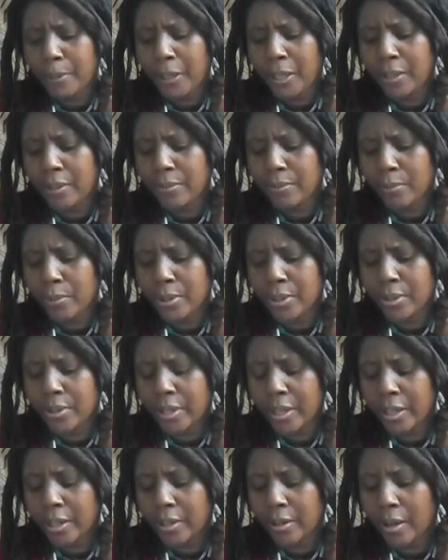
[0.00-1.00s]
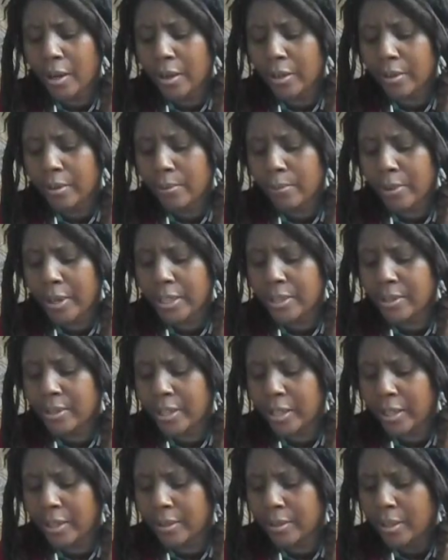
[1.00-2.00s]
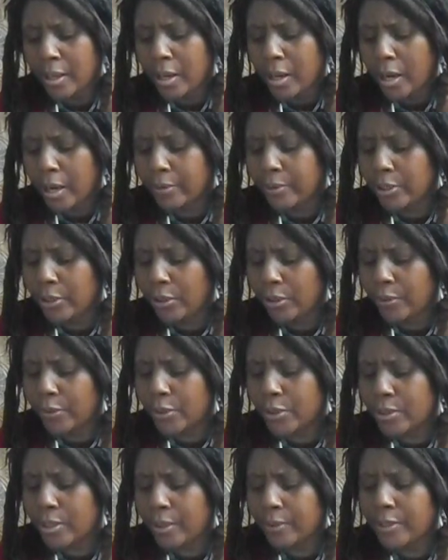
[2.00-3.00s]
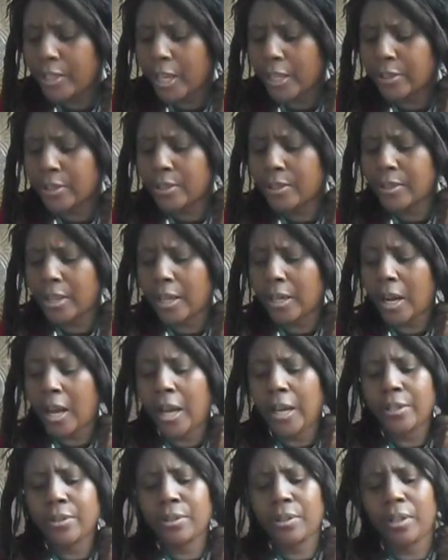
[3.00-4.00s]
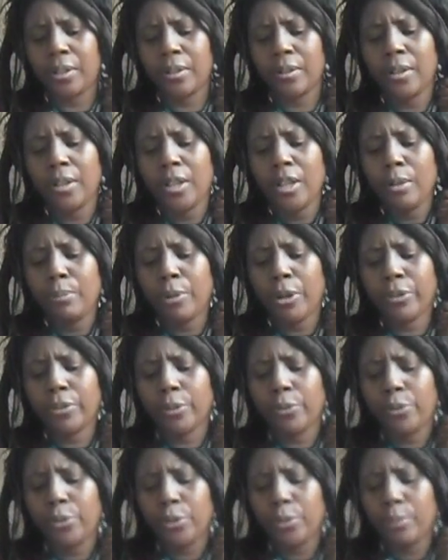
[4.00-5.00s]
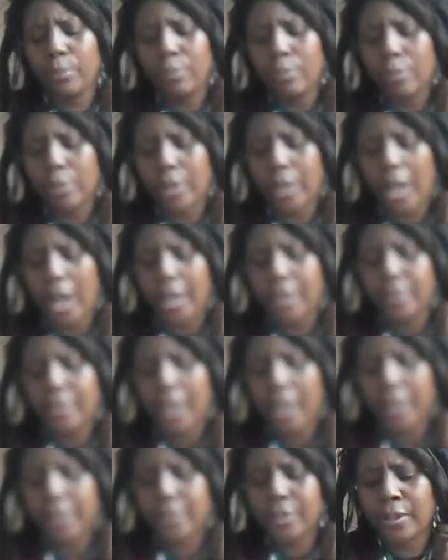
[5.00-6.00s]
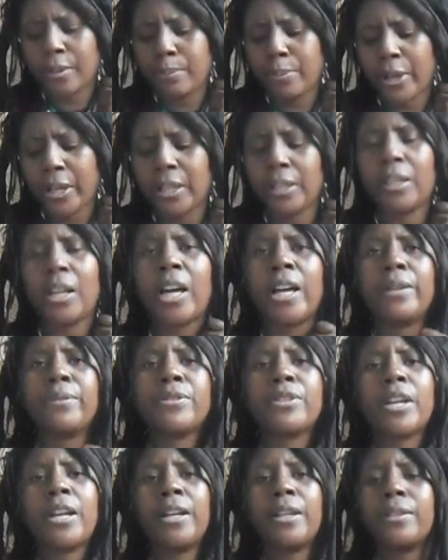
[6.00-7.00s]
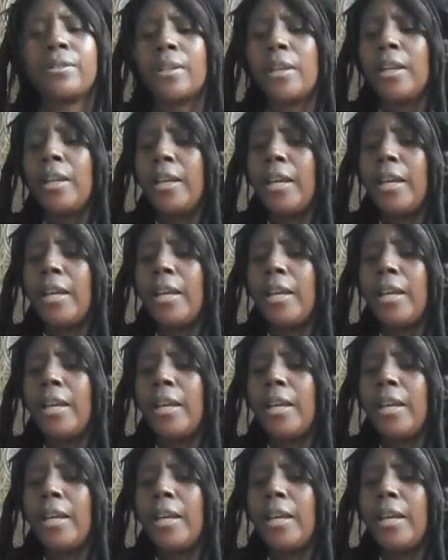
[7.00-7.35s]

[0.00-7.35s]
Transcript: Penne Restad, Restad of the University of Texas at Austin, both of whom were contacted by Live Science.